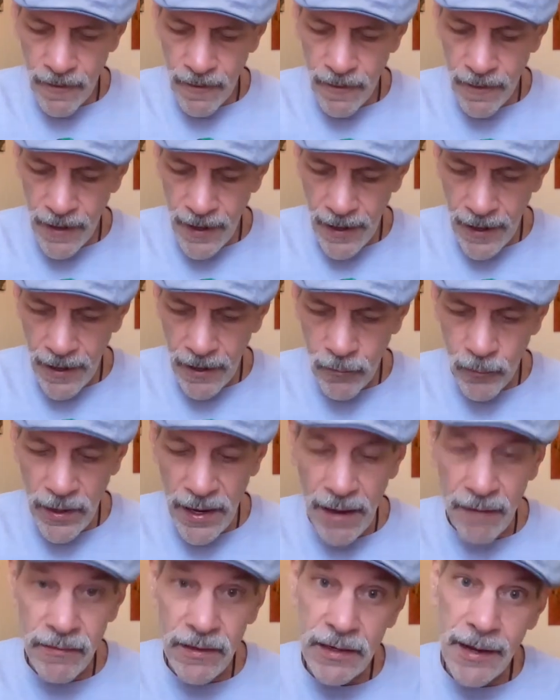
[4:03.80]
Then
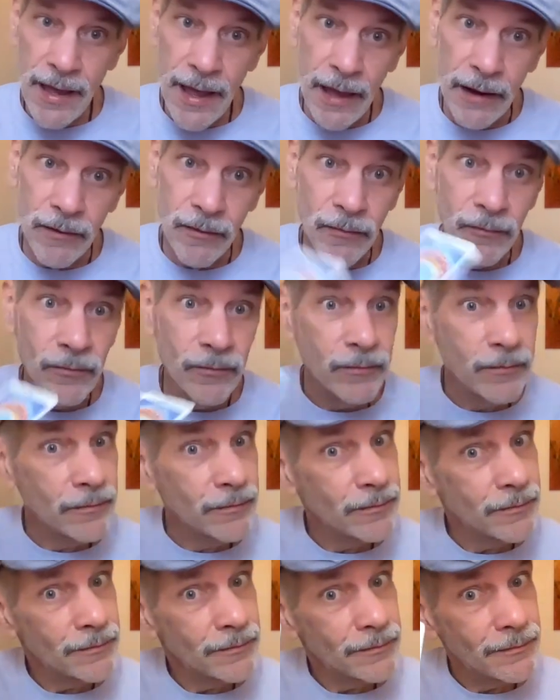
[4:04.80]
we have the 10,
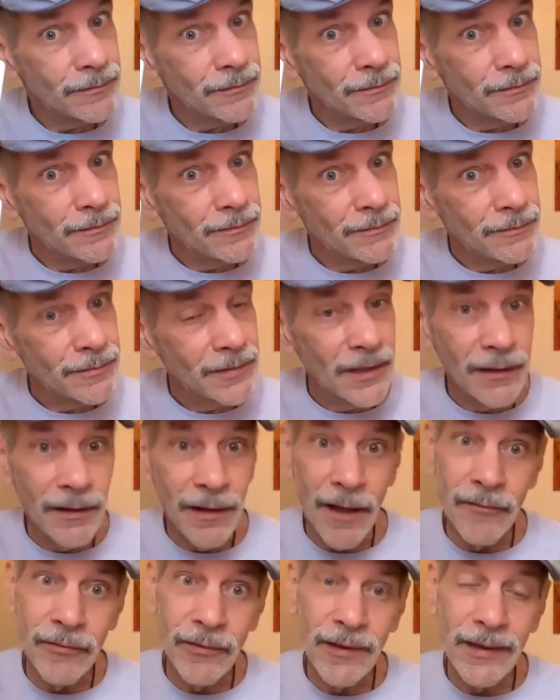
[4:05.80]
the
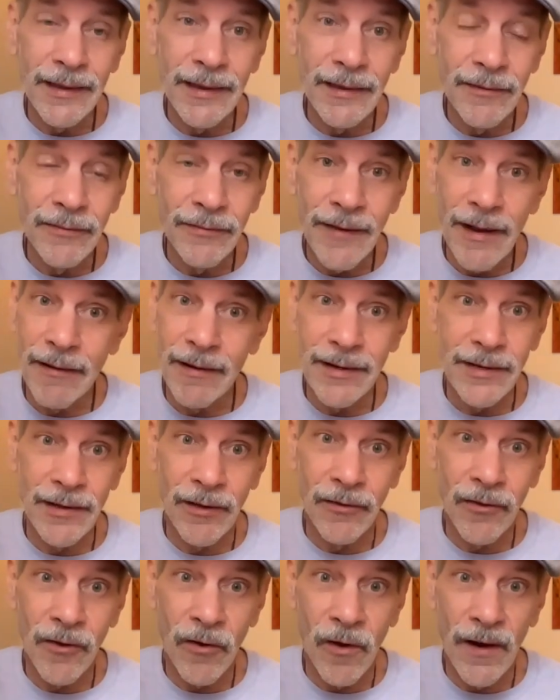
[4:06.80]
lovely fairy
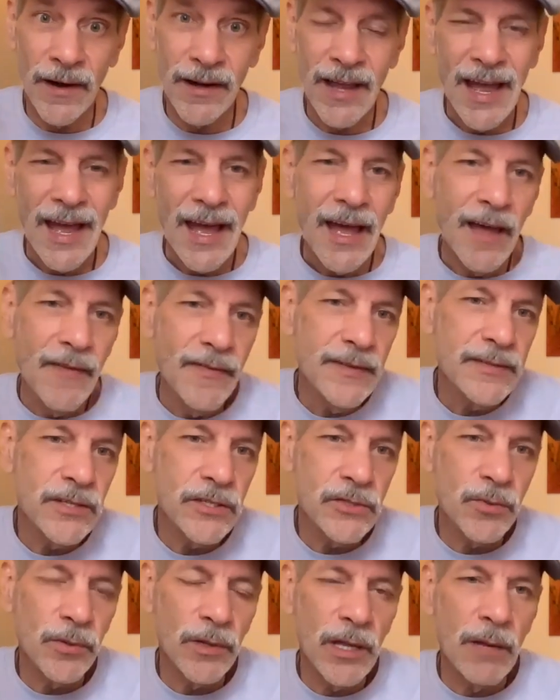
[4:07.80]
tale card. And this
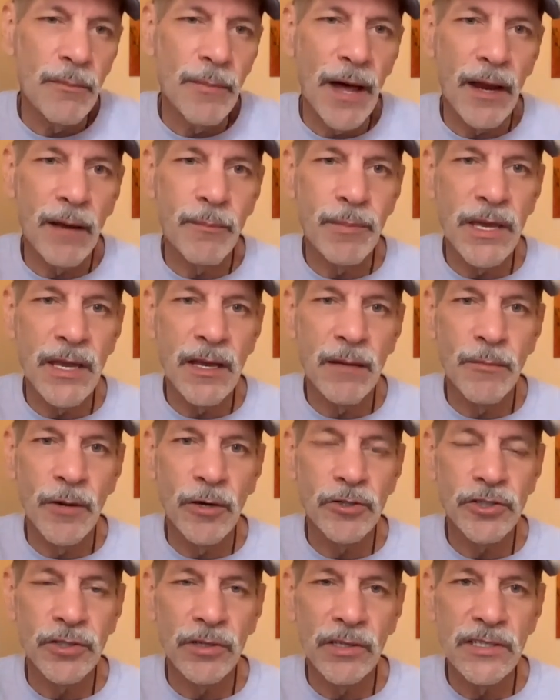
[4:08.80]
is really about it being
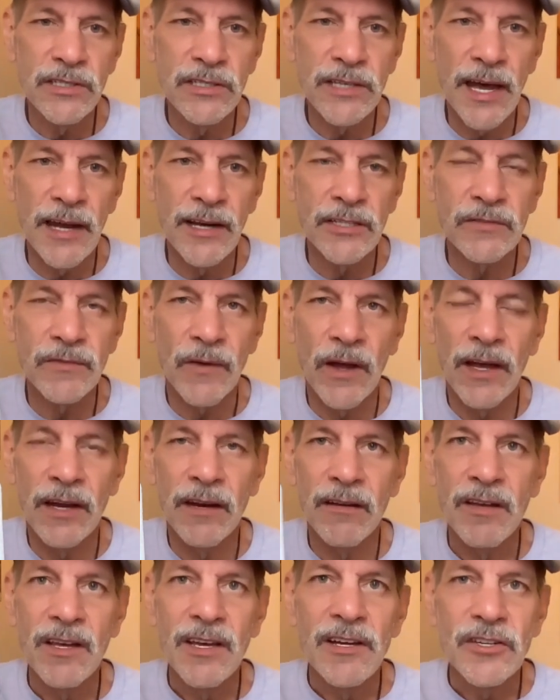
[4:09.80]
emotionally
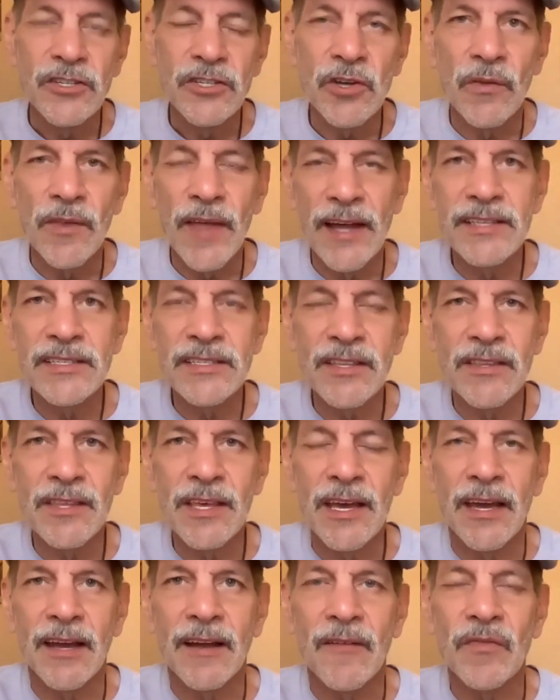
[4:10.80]
satisfied. So that's the
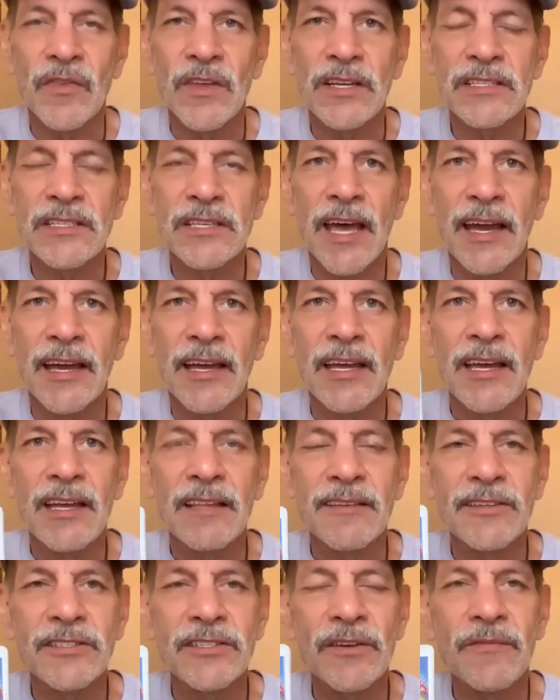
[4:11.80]
thing. It's like,
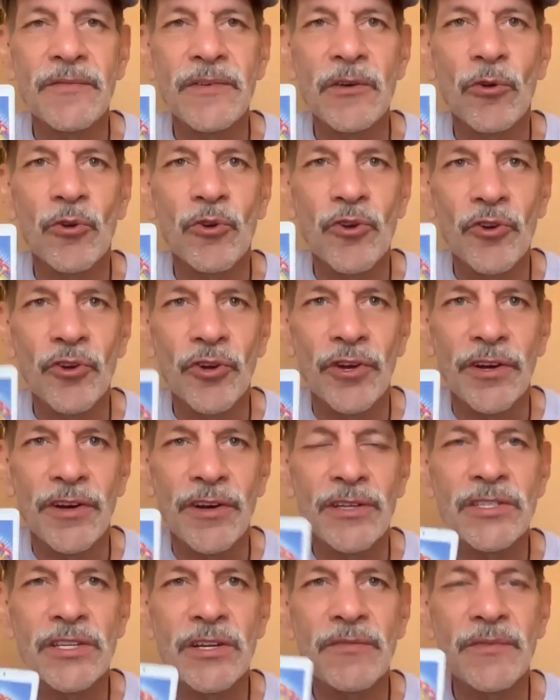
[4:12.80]
does it feel good?
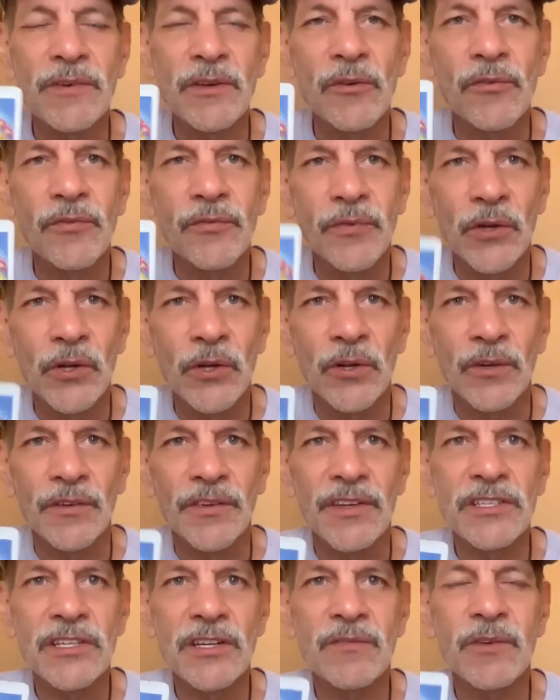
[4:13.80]
Does it feel full?
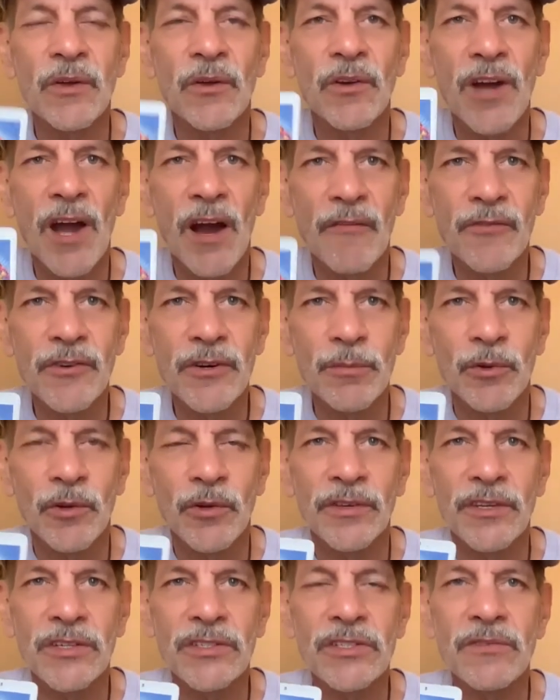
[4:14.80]
Does it feel
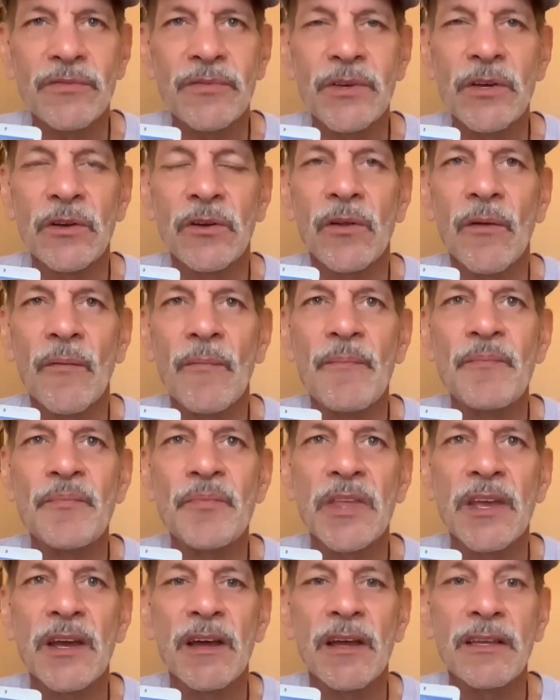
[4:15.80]
comfortable? Does it feel
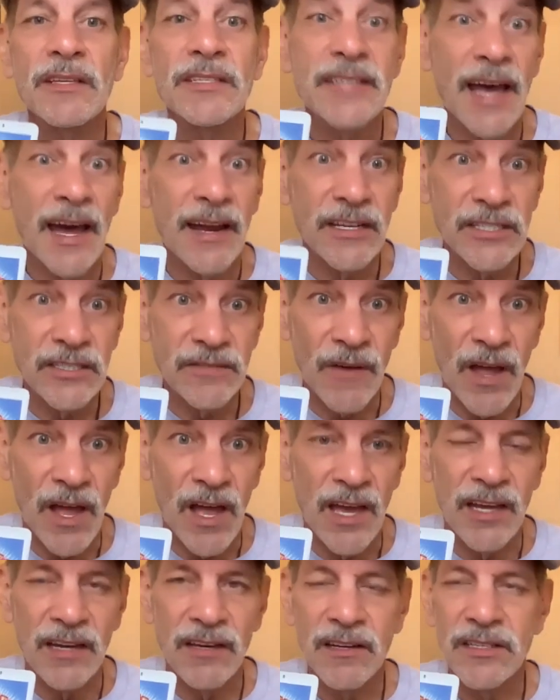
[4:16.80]

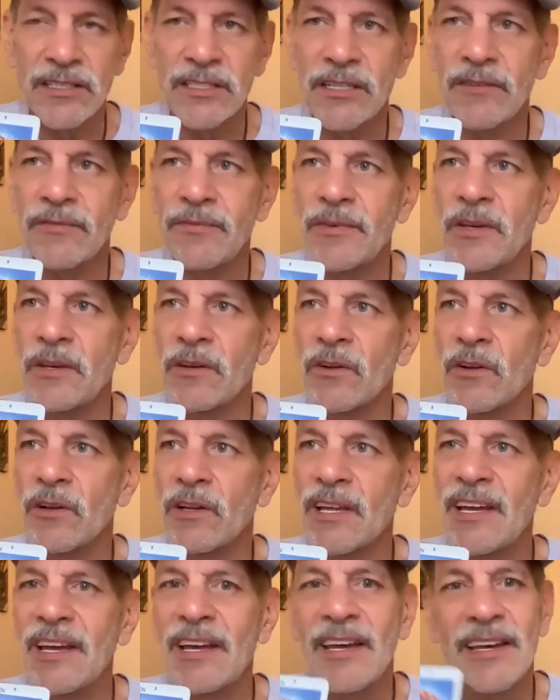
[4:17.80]
satisfying? Does it
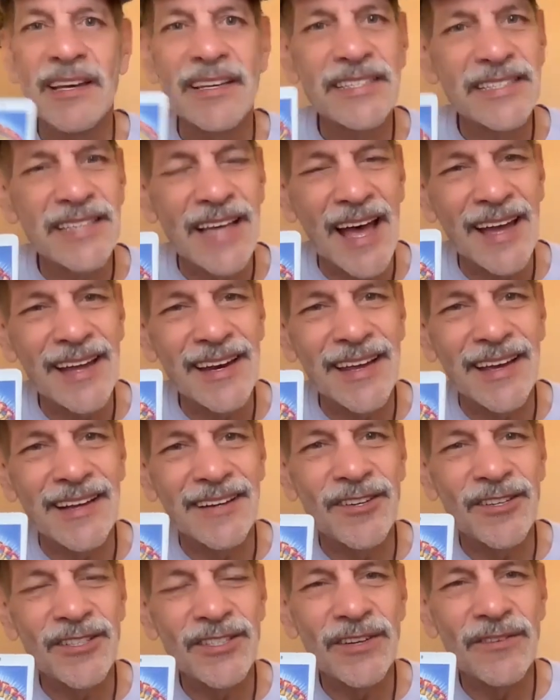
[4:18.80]
feel
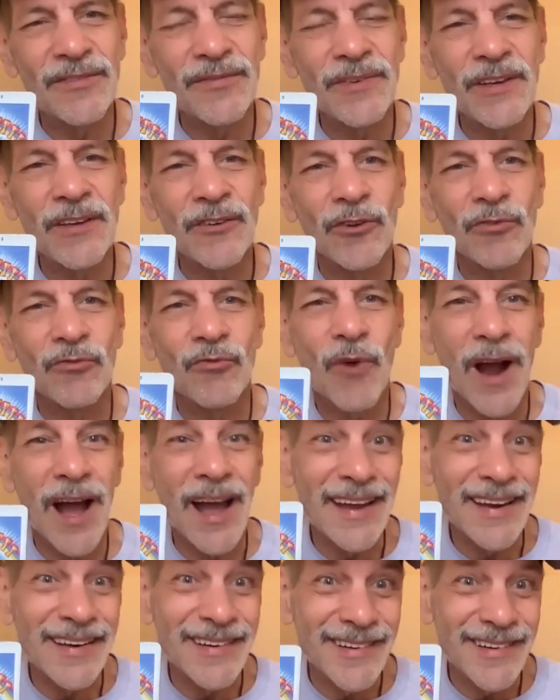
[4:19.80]
exciting? Does it feel
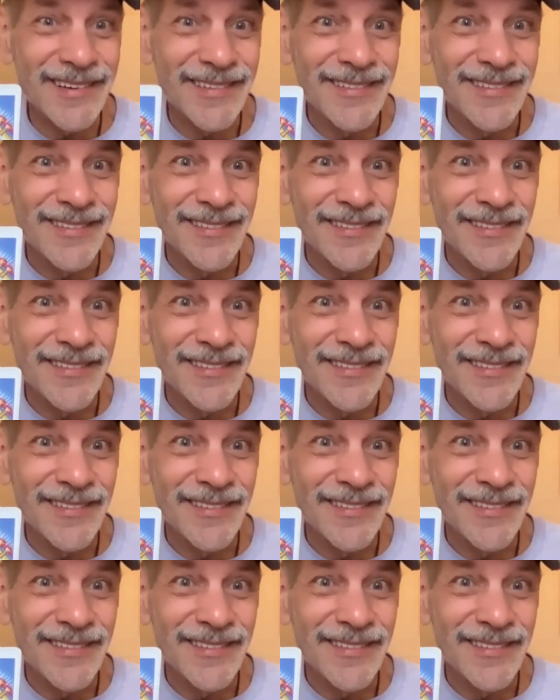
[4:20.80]
right?